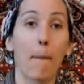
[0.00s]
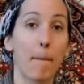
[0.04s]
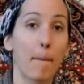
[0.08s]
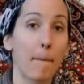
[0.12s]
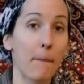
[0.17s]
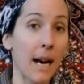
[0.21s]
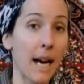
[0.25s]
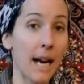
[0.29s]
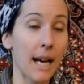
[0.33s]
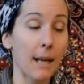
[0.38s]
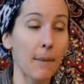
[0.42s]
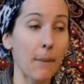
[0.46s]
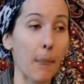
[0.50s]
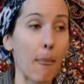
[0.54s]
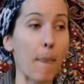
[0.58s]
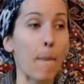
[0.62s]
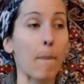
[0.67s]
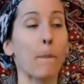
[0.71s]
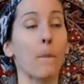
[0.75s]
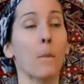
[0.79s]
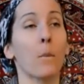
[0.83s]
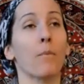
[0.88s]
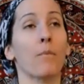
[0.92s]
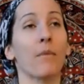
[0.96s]
But
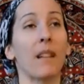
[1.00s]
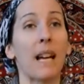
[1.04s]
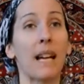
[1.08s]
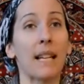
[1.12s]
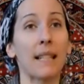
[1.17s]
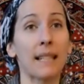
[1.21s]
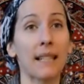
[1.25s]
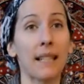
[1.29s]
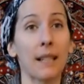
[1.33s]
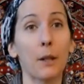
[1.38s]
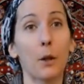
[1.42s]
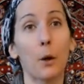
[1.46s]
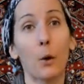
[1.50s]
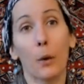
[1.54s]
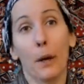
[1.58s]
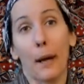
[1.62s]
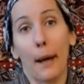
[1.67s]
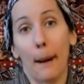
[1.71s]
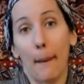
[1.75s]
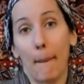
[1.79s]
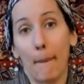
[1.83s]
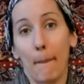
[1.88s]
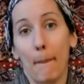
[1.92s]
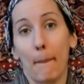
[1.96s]
I said,
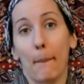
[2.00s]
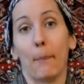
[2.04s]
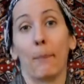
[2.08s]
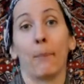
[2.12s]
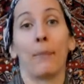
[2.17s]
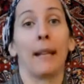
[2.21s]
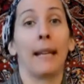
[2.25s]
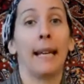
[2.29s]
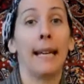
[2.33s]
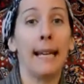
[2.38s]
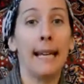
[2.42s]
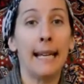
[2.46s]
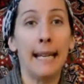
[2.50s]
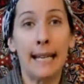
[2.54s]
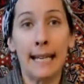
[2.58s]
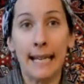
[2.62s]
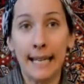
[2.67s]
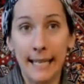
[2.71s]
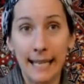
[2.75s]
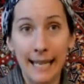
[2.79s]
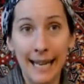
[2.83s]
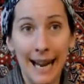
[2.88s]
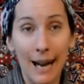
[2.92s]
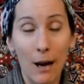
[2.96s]
okay,
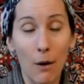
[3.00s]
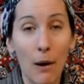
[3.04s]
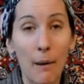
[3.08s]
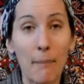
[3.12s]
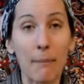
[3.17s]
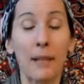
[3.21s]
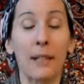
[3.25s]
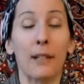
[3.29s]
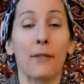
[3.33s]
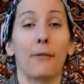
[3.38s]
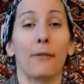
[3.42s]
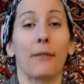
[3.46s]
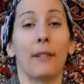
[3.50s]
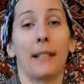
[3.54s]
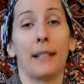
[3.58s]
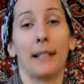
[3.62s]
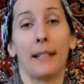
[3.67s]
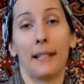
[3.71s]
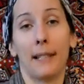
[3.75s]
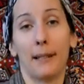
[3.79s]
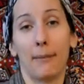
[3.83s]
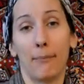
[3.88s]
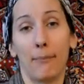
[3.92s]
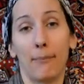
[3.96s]
now I'm
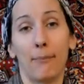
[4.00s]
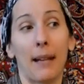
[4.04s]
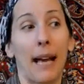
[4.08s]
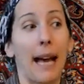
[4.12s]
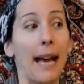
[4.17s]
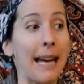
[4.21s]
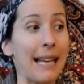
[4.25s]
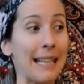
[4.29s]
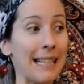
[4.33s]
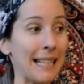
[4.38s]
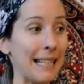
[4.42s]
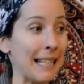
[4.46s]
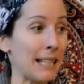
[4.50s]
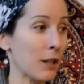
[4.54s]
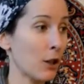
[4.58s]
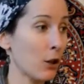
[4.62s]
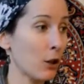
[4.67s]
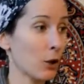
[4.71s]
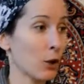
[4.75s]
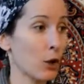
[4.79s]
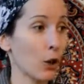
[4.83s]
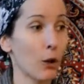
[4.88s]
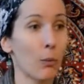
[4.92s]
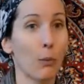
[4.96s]
convinced I need to
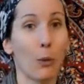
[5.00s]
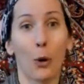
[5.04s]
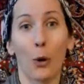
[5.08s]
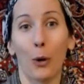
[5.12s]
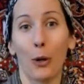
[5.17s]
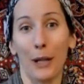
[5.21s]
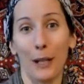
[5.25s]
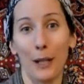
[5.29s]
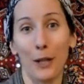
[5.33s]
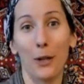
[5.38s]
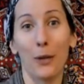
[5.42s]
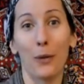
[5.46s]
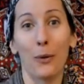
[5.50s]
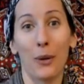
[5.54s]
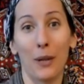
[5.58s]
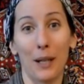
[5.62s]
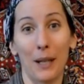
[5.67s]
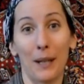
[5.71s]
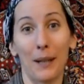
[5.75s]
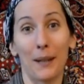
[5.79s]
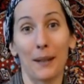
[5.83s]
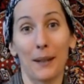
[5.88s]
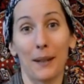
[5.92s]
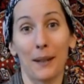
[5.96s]
look more into
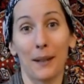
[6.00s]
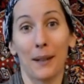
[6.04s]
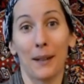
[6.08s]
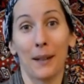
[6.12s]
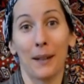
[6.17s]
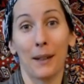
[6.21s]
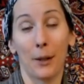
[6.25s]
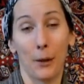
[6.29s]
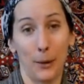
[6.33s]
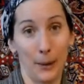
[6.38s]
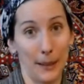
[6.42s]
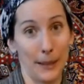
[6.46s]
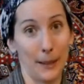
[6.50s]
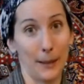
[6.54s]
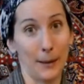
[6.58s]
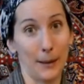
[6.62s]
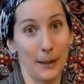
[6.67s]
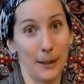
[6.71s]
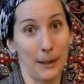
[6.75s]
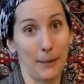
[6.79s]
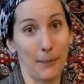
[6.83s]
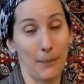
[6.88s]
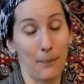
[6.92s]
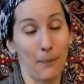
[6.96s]
these
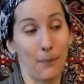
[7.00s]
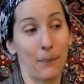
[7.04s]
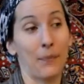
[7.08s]
crystals.